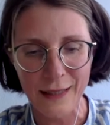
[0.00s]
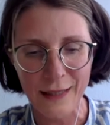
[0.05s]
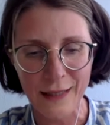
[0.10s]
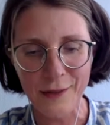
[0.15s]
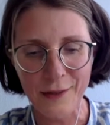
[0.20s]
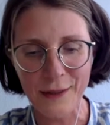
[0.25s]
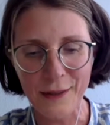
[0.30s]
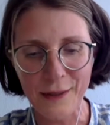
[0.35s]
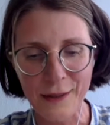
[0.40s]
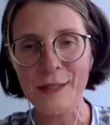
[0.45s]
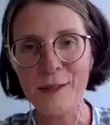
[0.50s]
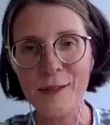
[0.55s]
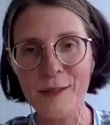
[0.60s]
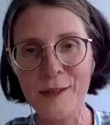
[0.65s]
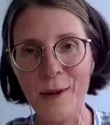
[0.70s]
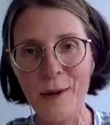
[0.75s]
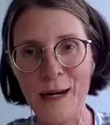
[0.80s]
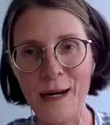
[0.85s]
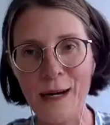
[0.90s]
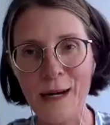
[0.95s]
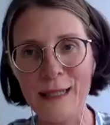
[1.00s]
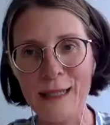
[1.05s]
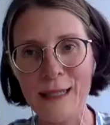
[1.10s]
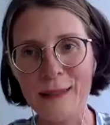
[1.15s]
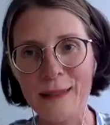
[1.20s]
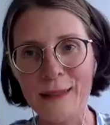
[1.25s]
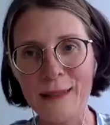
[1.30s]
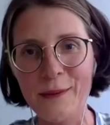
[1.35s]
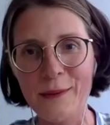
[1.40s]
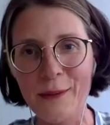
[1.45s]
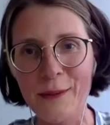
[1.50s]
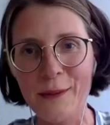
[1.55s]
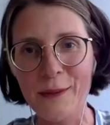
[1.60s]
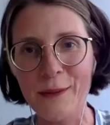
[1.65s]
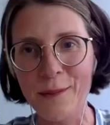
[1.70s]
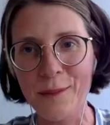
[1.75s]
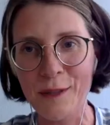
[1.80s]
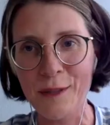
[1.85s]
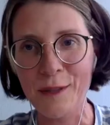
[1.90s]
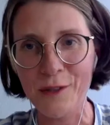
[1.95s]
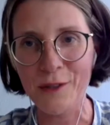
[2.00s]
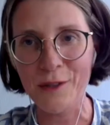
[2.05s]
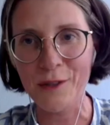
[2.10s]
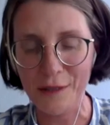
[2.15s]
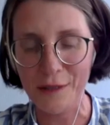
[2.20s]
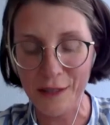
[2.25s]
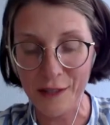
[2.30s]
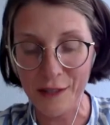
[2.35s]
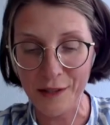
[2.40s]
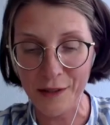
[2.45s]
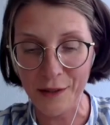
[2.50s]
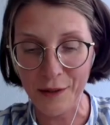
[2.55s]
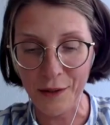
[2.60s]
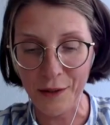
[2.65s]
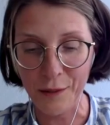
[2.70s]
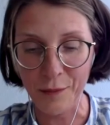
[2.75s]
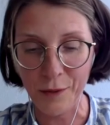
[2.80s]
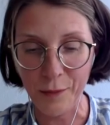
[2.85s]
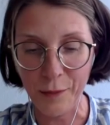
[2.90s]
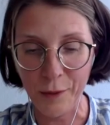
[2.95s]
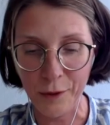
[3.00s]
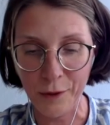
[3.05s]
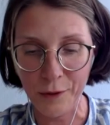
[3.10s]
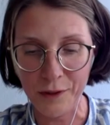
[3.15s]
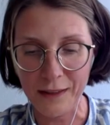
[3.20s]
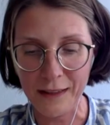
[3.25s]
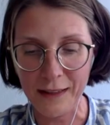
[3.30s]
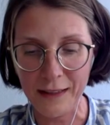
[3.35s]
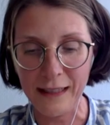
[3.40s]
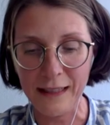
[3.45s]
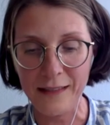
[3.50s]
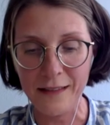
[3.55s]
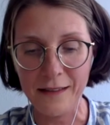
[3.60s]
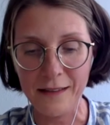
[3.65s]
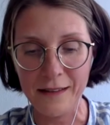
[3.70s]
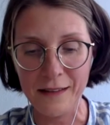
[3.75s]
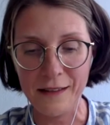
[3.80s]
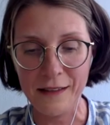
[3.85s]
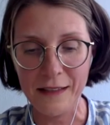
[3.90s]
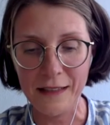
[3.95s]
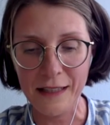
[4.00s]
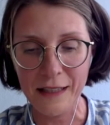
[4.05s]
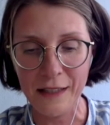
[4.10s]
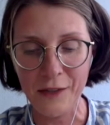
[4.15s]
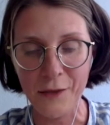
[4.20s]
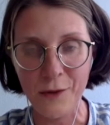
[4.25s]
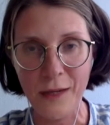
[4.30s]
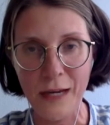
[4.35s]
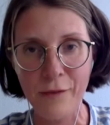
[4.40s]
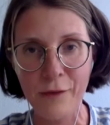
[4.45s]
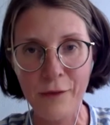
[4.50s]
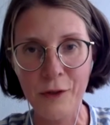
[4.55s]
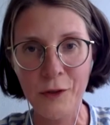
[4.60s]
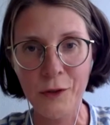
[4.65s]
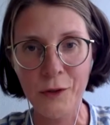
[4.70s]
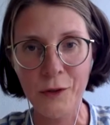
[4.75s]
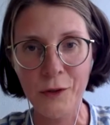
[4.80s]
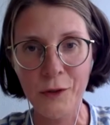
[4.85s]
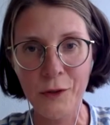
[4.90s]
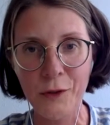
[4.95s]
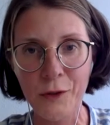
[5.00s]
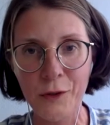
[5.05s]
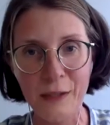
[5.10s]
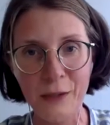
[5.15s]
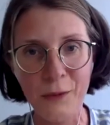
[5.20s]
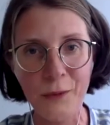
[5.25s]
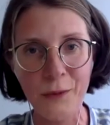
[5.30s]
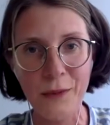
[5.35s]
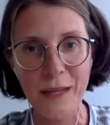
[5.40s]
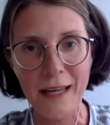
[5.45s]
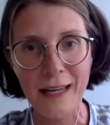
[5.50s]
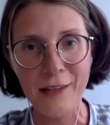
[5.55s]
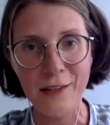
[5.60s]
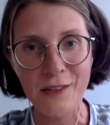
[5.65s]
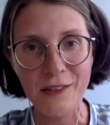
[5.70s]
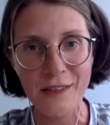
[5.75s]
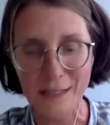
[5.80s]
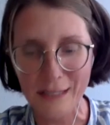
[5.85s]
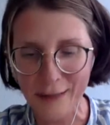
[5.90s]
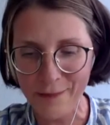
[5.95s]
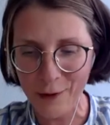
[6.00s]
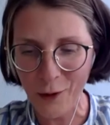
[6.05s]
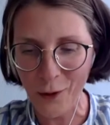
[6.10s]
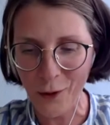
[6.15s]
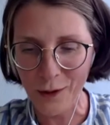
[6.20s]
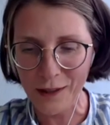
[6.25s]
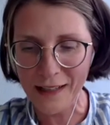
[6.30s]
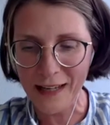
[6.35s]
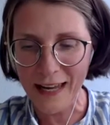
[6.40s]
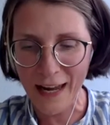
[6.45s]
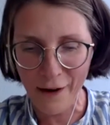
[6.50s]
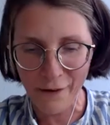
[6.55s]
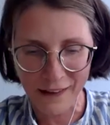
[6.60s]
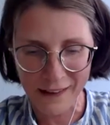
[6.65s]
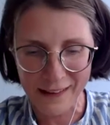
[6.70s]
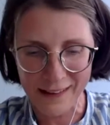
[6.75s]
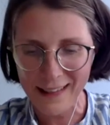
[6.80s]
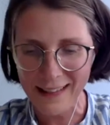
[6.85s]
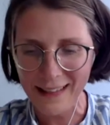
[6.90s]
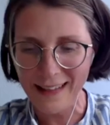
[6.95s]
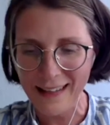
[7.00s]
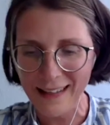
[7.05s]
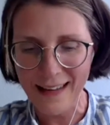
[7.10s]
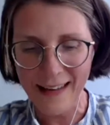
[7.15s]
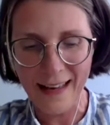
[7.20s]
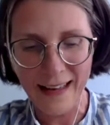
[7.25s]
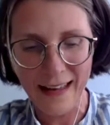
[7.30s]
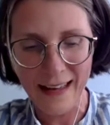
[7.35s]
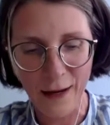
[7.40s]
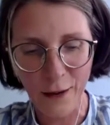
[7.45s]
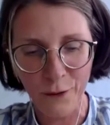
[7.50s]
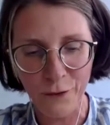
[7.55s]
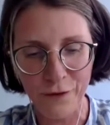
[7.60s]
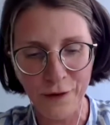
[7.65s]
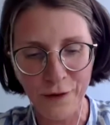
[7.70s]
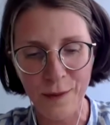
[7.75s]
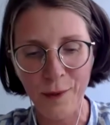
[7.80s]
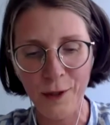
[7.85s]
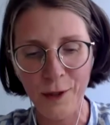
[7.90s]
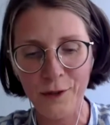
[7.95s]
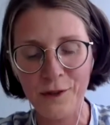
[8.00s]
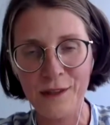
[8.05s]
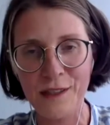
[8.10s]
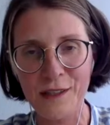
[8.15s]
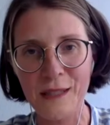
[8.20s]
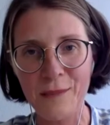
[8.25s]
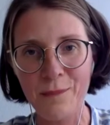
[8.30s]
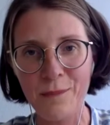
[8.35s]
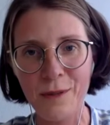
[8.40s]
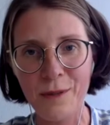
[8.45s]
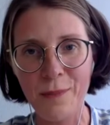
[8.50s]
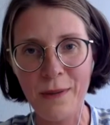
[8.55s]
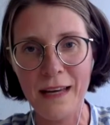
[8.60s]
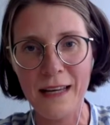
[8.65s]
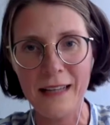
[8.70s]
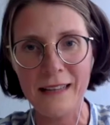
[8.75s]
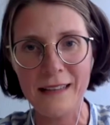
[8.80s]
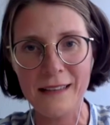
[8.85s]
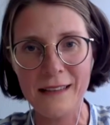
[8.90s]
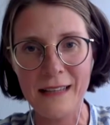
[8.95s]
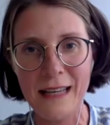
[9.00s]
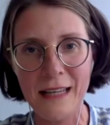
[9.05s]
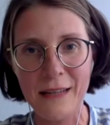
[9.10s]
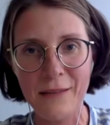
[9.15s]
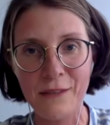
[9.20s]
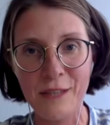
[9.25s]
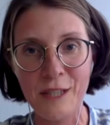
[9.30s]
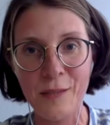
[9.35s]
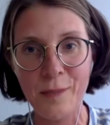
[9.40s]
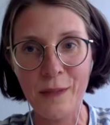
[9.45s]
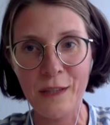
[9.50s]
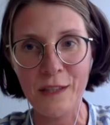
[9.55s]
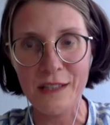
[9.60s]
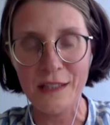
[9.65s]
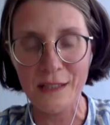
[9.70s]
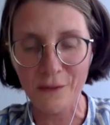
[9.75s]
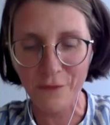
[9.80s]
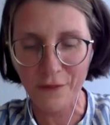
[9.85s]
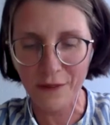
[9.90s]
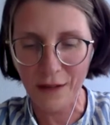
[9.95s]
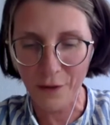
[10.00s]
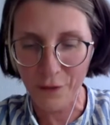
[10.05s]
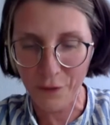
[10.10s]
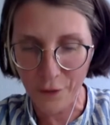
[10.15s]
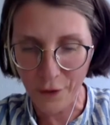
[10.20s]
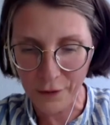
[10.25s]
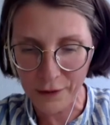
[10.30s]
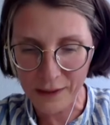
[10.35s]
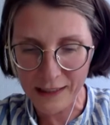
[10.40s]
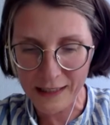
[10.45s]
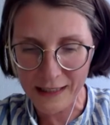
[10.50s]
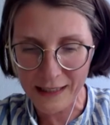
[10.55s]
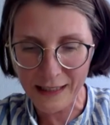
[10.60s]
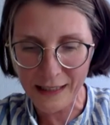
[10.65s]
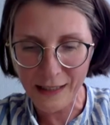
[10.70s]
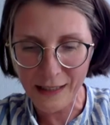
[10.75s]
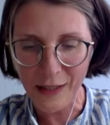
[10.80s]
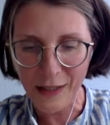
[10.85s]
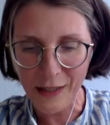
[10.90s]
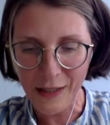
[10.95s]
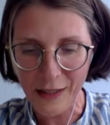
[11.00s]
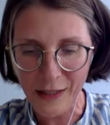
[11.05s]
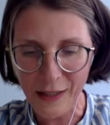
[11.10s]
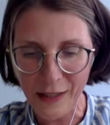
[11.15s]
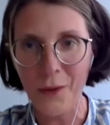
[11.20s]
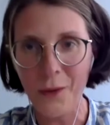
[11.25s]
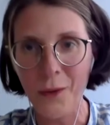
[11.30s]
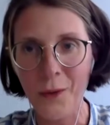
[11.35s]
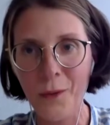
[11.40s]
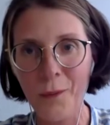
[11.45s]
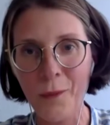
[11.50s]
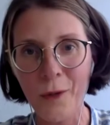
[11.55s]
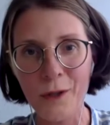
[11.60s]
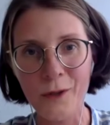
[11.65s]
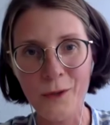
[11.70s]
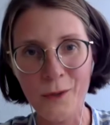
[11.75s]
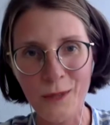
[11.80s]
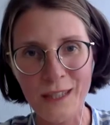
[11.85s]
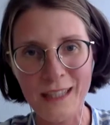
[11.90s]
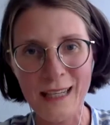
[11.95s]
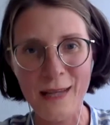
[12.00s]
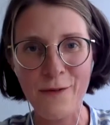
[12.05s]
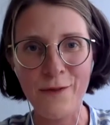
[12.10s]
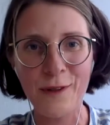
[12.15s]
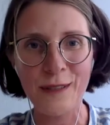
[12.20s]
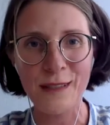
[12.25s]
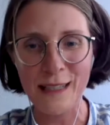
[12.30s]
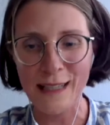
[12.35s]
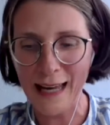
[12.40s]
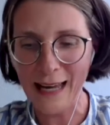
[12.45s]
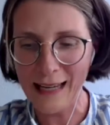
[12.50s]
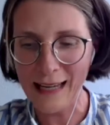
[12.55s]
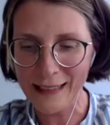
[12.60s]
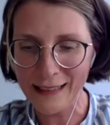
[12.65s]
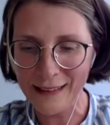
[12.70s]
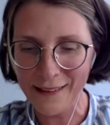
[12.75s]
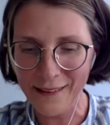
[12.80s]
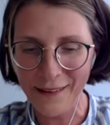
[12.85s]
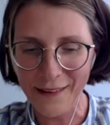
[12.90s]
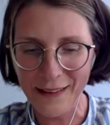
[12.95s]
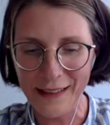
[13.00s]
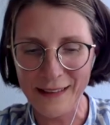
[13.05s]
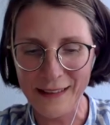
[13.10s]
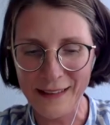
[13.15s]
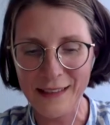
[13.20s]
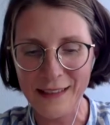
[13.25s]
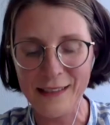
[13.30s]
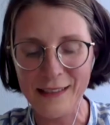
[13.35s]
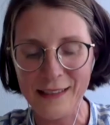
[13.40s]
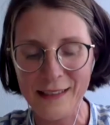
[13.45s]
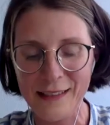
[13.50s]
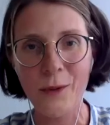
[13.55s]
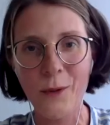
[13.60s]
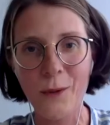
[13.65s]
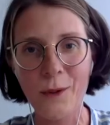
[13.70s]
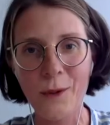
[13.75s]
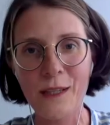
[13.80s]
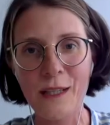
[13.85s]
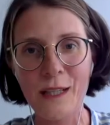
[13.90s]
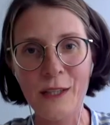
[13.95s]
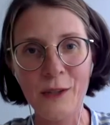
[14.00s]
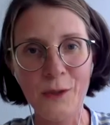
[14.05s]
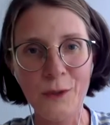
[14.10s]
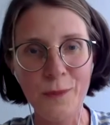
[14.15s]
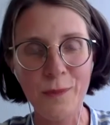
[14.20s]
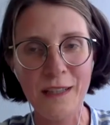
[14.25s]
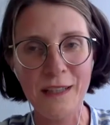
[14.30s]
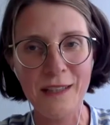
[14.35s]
So this is why the Commission is proposing later this year to have a new EU agency called HERA, a Health Emergency Preparedness and Responsive Authority, or what Ursula von der Leyen initially called a European